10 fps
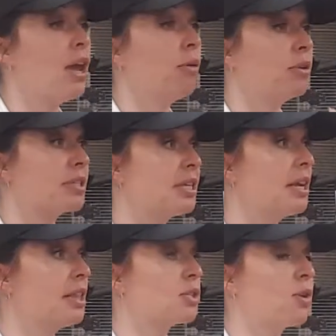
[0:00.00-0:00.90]
will sit
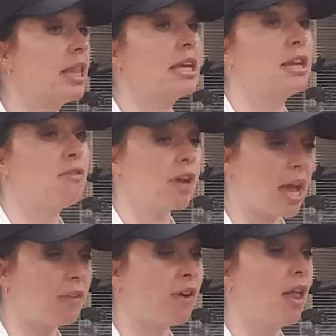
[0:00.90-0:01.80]
on the toilet and you
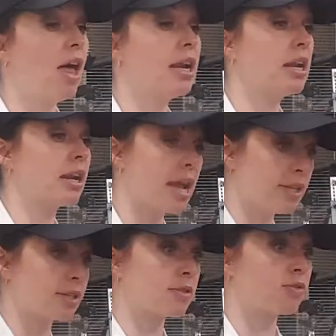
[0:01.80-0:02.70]
kind of fall on and you kind of
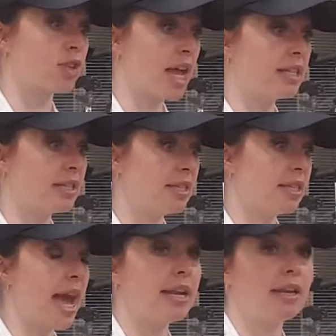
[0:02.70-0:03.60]
slide to the side,